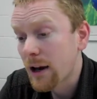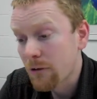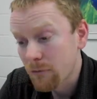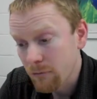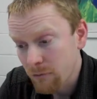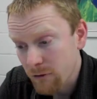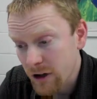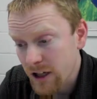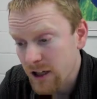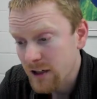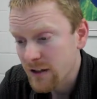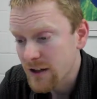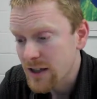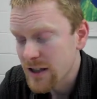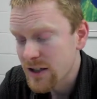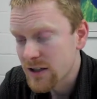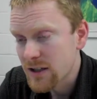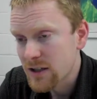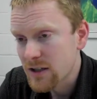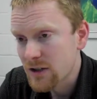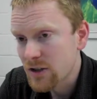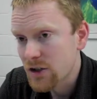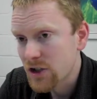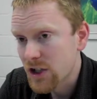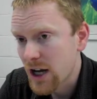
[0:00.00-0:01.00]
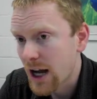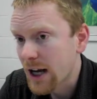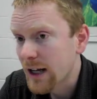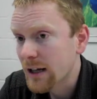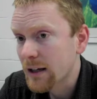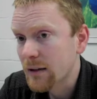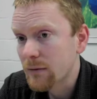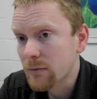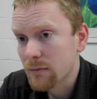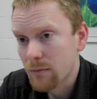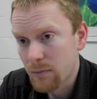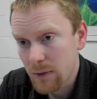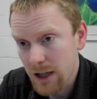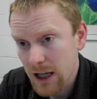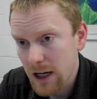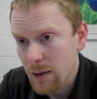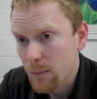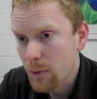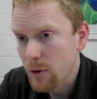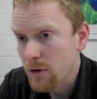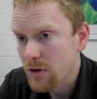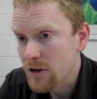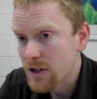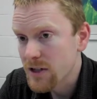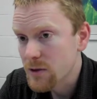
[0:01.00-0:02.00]
reading this Chang
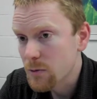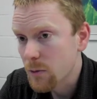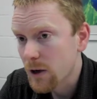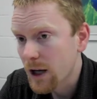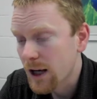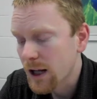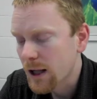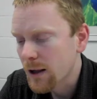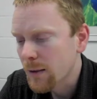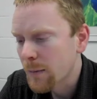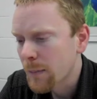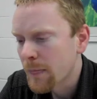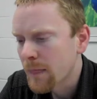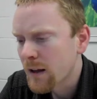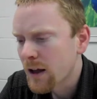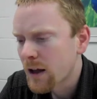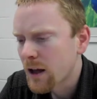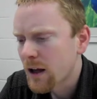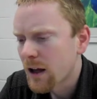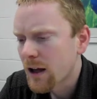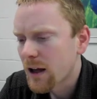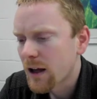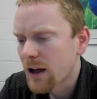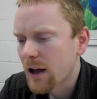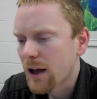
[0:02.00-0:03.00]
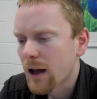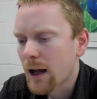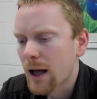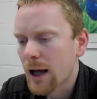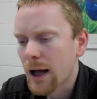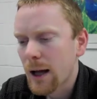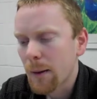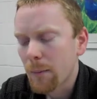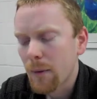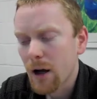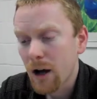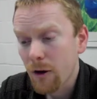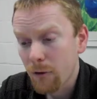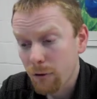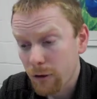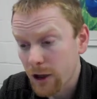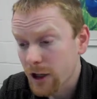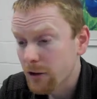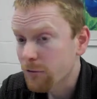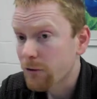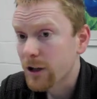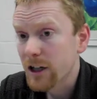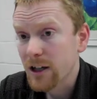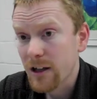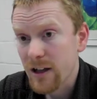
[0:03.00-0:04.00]
paper as well, I
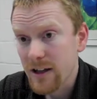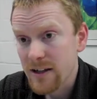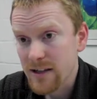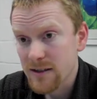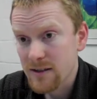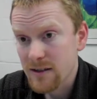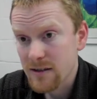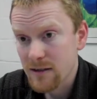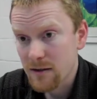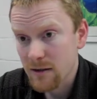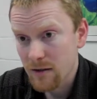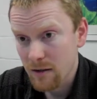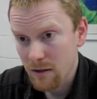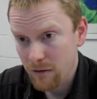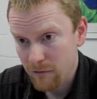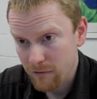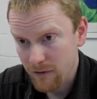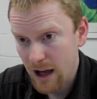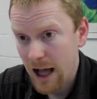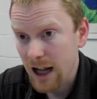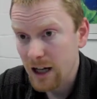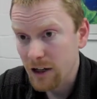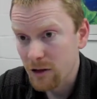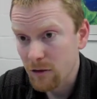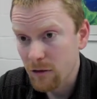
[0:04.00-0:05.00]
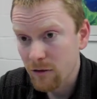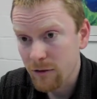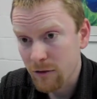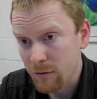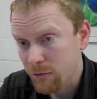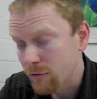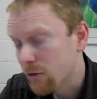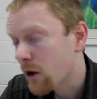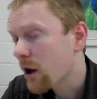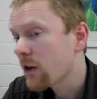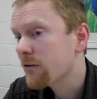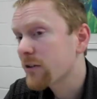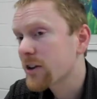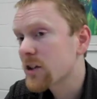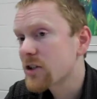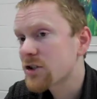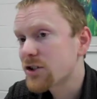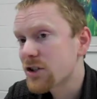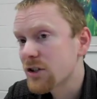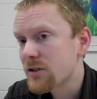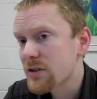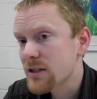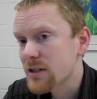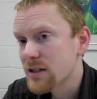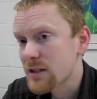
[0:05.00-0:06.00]
really realised the value of involving the
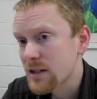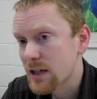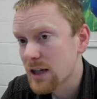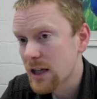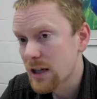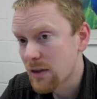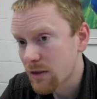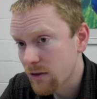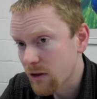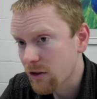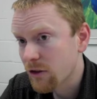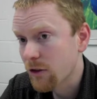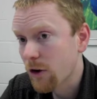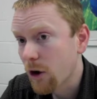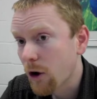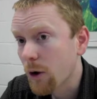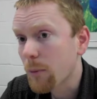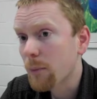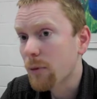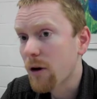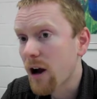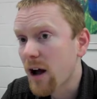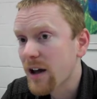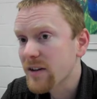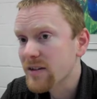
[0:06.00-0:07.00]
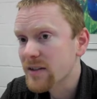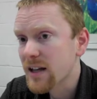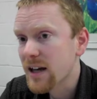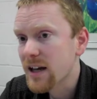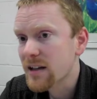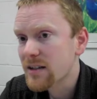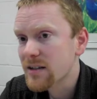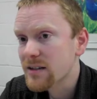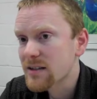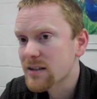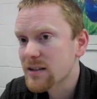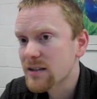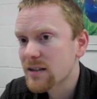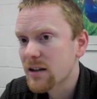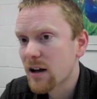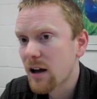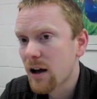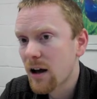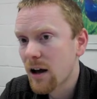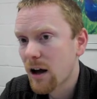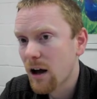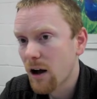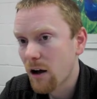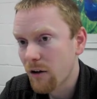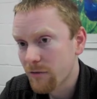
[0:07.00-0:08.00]
students in the thought process
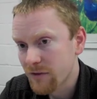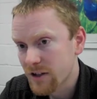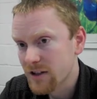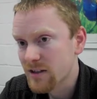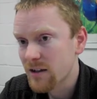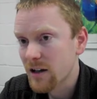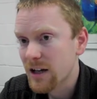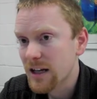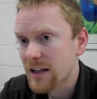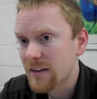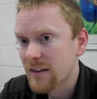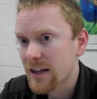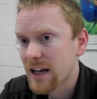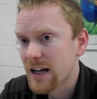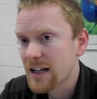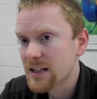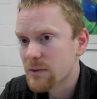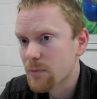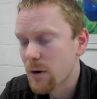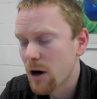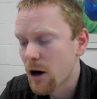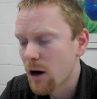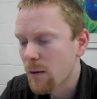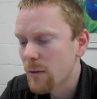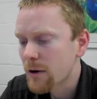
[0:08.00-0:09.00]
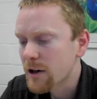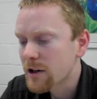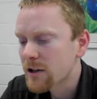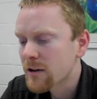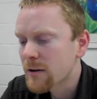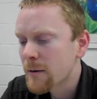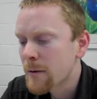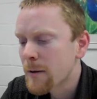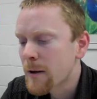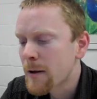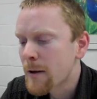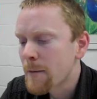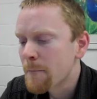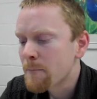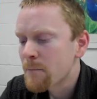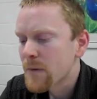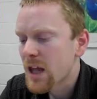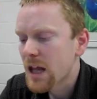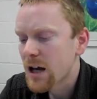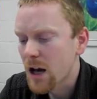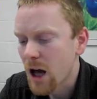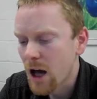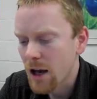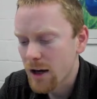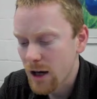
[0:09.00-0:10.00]
of designing the experiment,
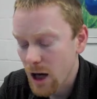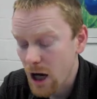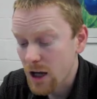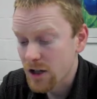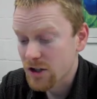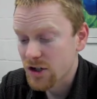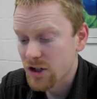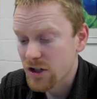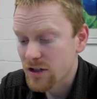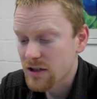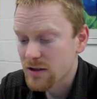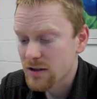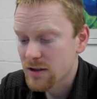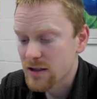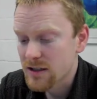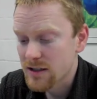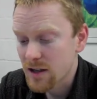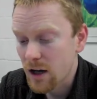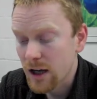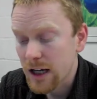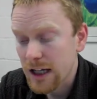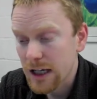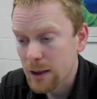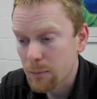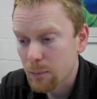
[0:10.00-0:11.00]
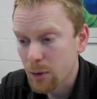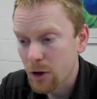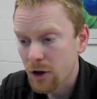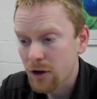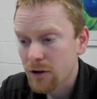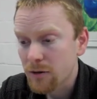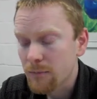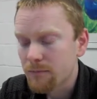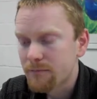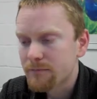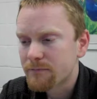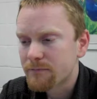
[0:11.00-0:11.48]
and not just designing it, but